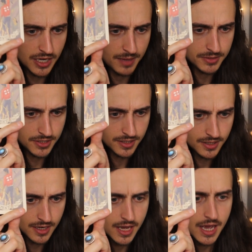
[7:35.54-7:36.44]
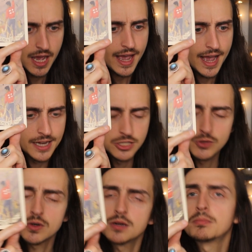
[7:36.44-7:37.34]
chapter, and
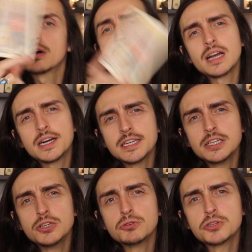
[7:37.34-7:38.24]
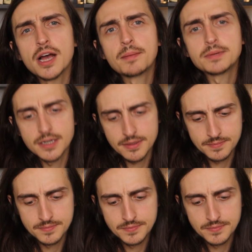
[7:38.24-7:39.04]
you are embarking on a new chapter.